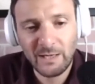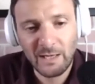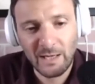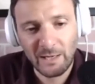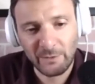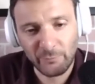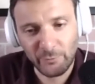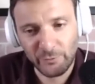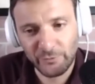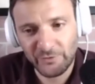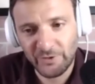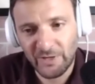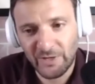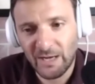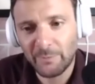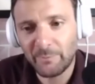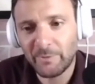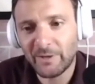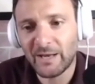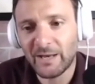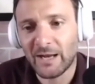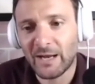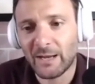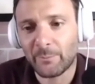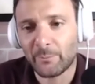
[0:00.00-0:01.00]
at the time it
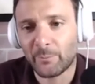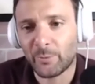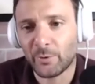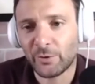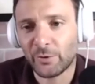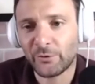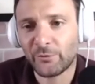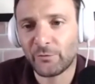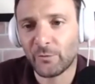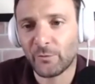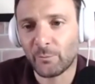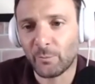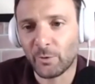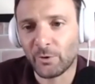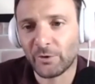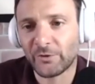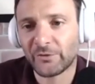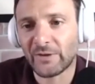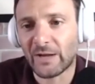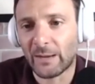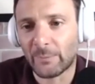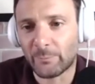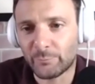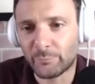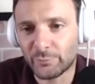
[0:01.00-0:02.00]
happens, the most
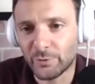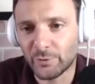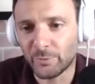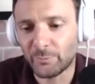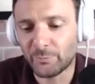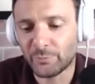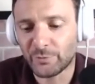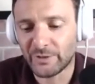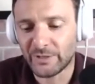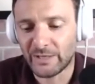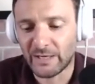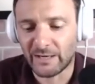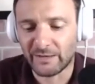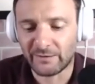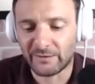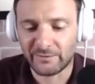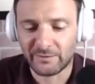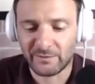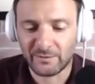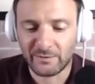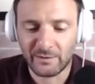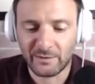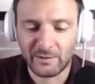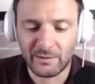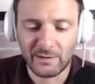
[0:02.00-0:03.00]
appropriate
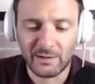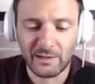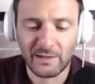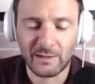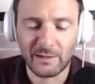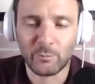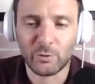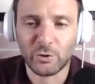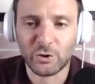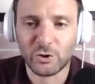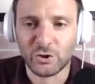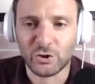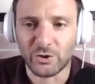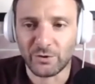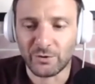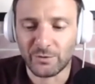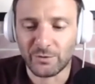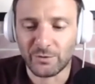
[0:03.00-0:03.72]
emotion.